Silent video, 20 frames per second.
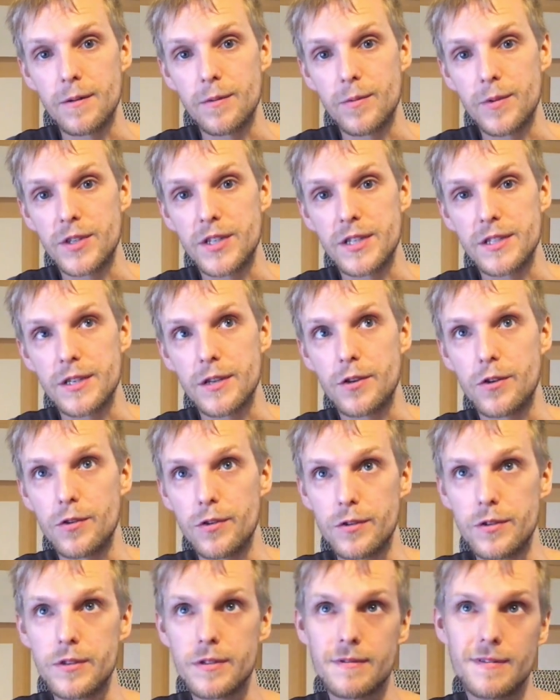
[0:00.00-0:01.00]
which is a
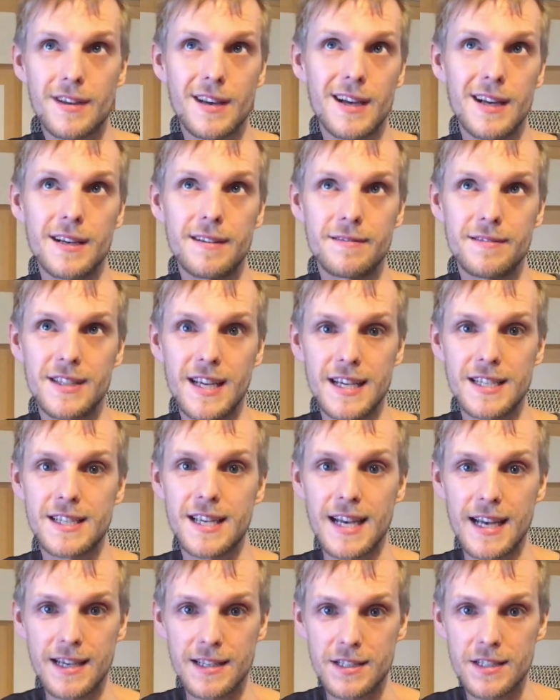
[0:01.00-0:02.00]
good kind of
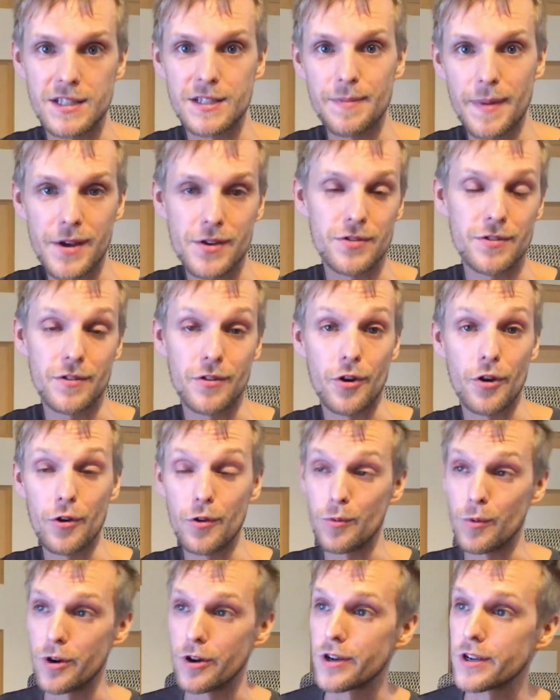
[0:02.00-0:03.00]
test case just to make sure the
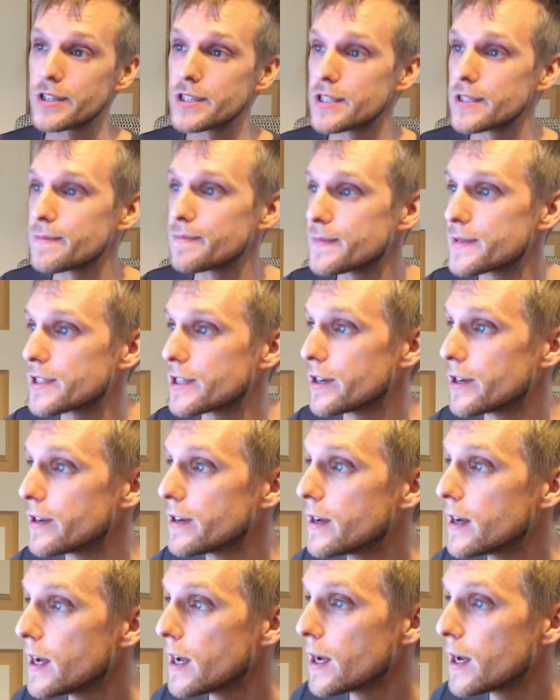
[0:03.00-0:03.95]
code works. So